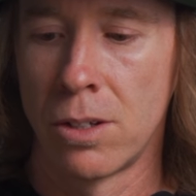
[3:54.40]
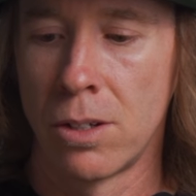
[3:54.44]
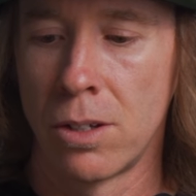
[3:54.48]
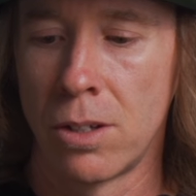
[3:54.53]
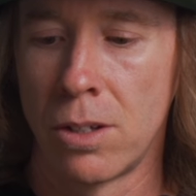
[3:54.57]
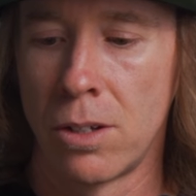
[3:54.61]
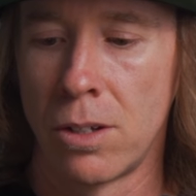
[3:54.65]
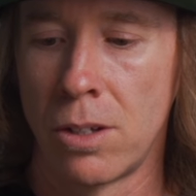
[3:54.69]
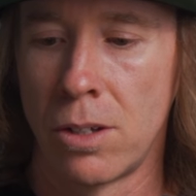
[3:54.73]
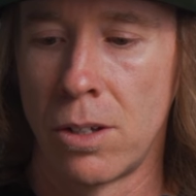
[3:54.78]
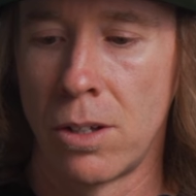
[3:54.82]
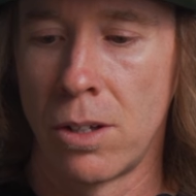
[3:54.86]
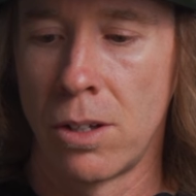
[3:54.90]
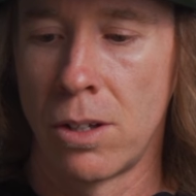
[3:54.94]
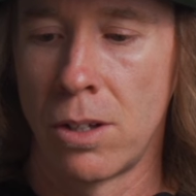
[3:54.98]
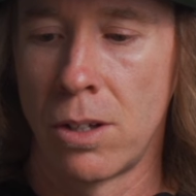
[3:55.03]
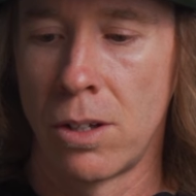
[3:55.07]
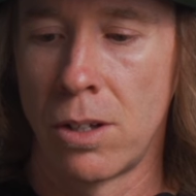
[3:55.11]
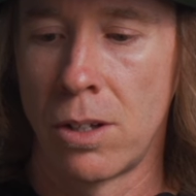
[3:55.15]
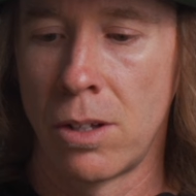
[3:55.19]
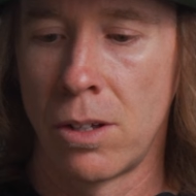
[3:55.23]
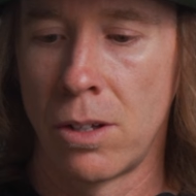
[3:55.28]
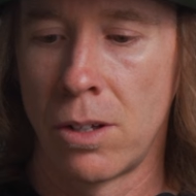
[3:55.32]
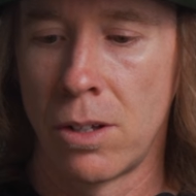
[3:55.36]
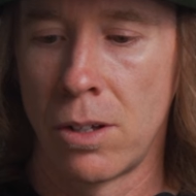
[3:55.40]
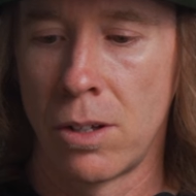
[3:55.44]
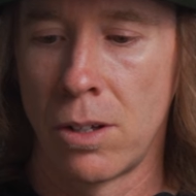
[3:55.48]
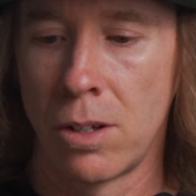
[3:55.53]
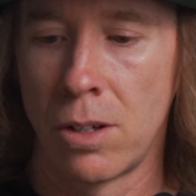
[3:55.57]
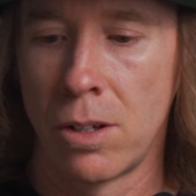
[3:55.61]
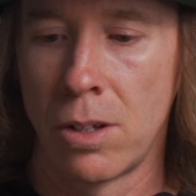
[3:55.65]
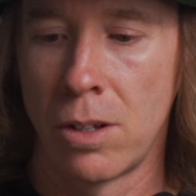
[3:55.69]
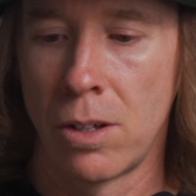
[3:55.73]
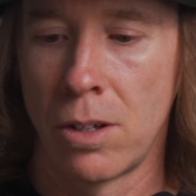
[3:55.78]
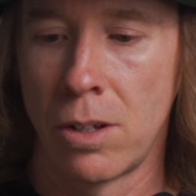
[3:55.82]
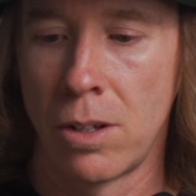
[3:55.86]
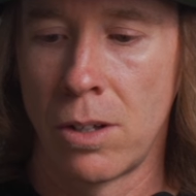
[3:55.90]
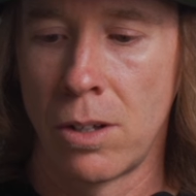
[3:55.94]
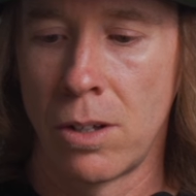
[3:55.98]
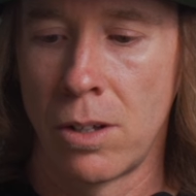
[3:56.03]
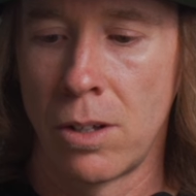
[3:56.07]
(no one is talking)